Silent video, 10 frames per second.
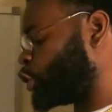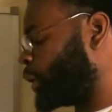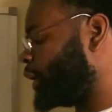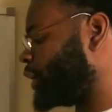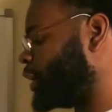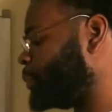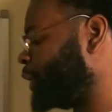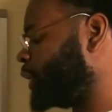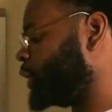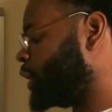Great
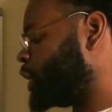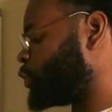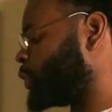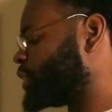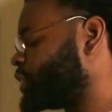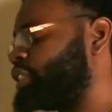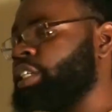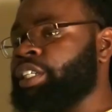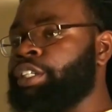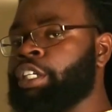company. It recently
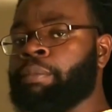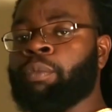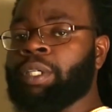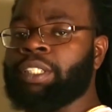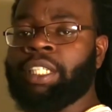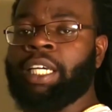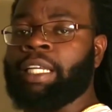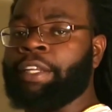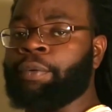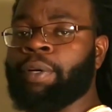took a dip once again,
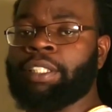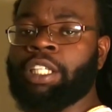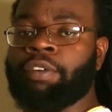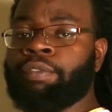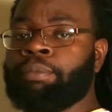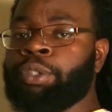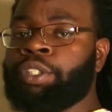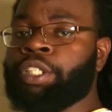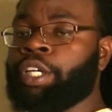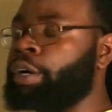like the rest of them, due
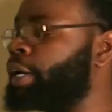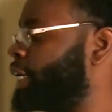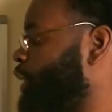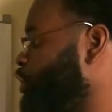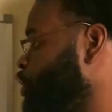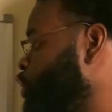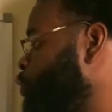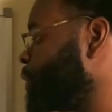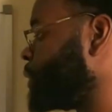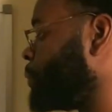to the current issues
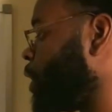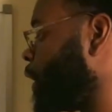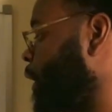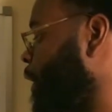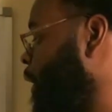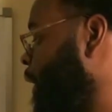with the market.